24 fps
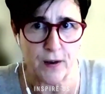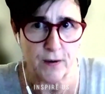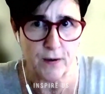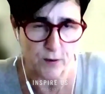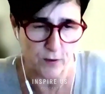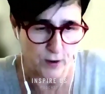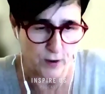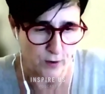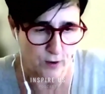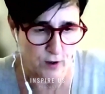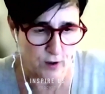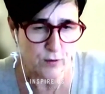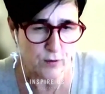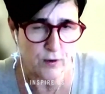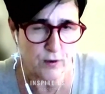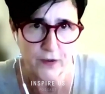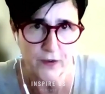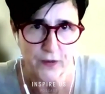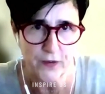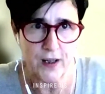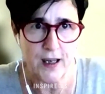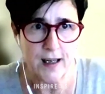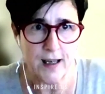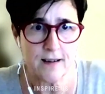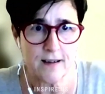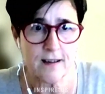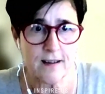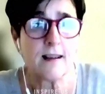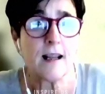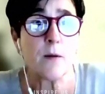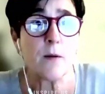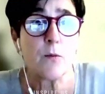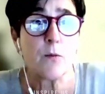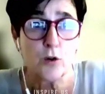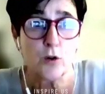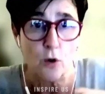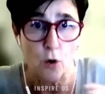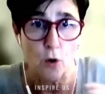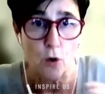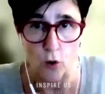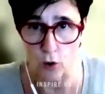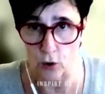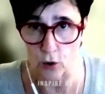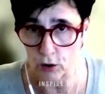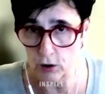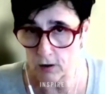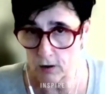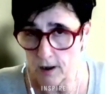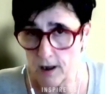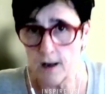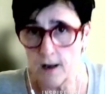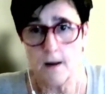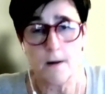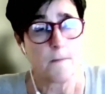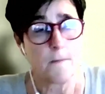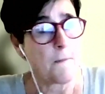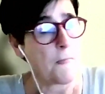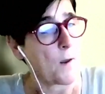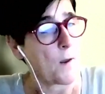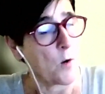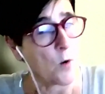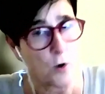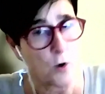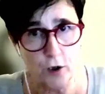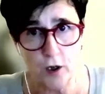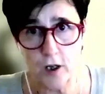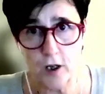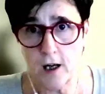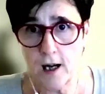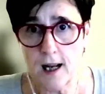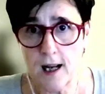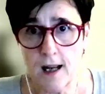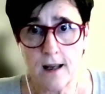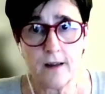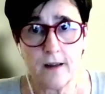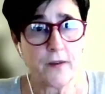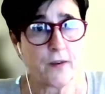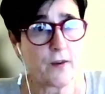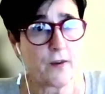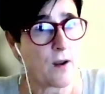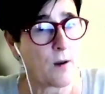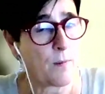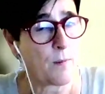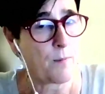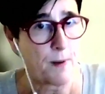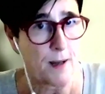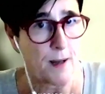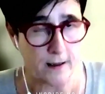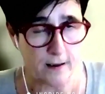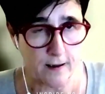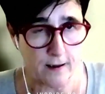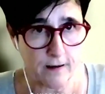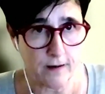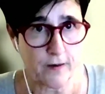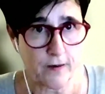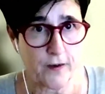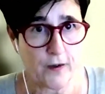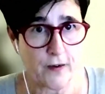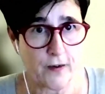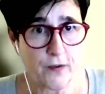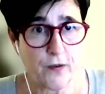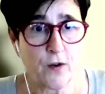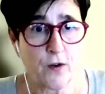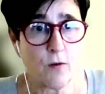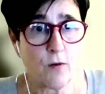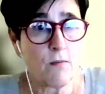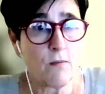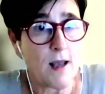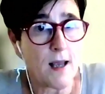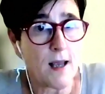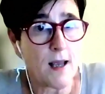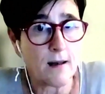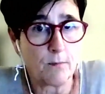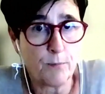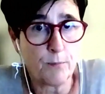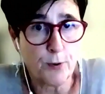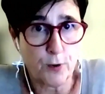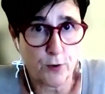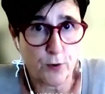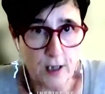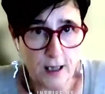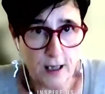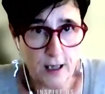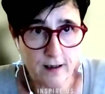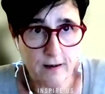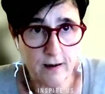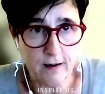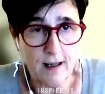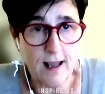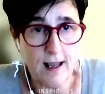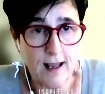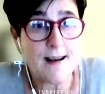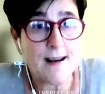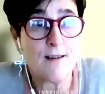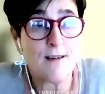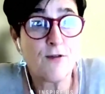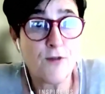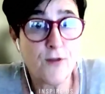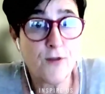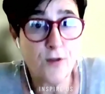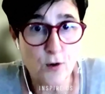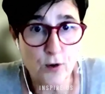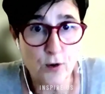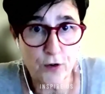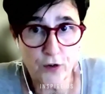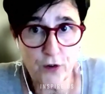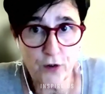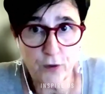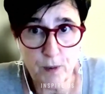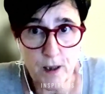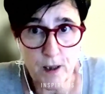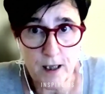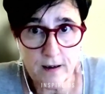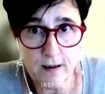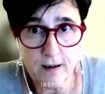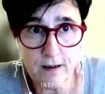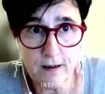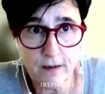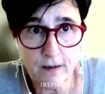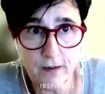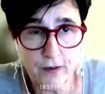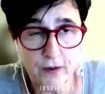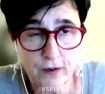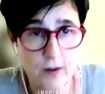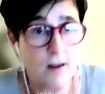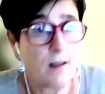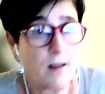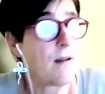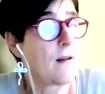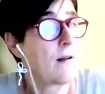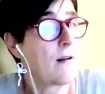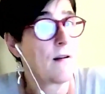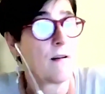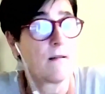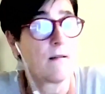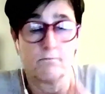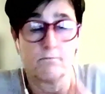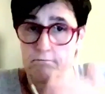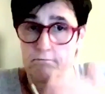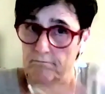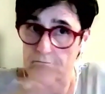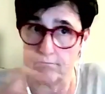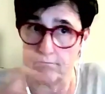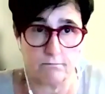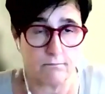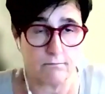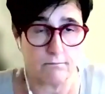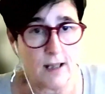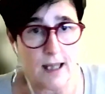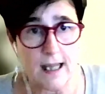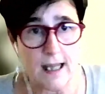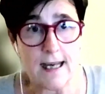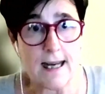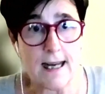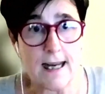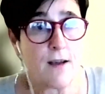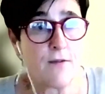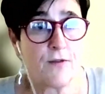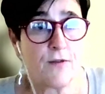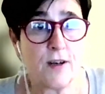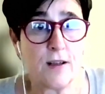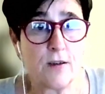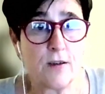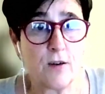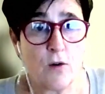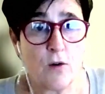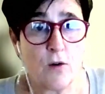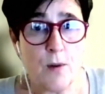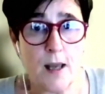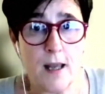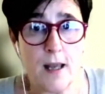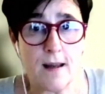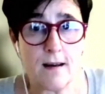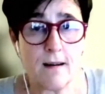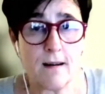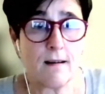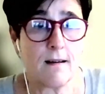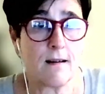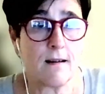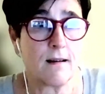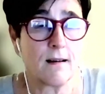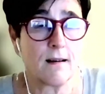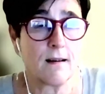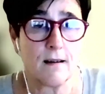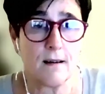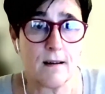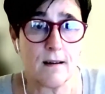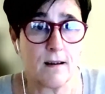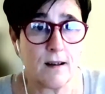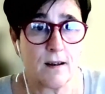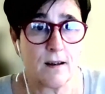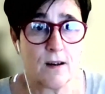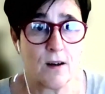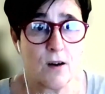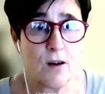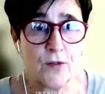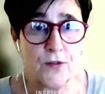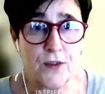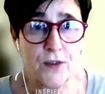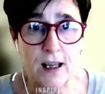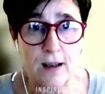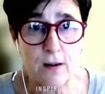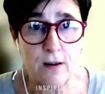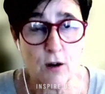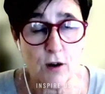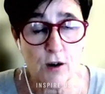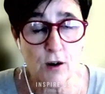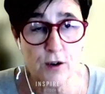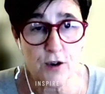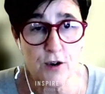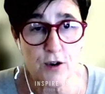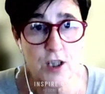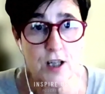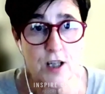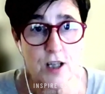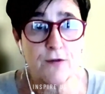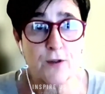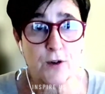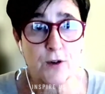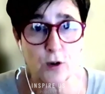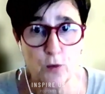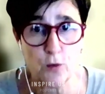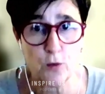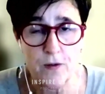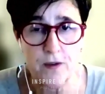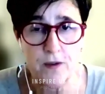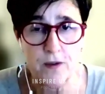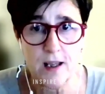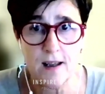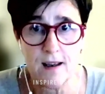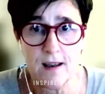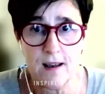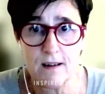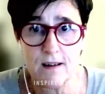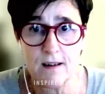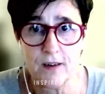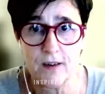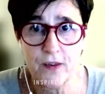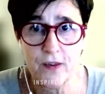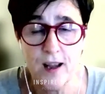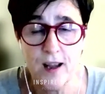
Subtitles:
countries signed that they would all organize a patent system and protect and enforce patents in every domain of technology for 20 years.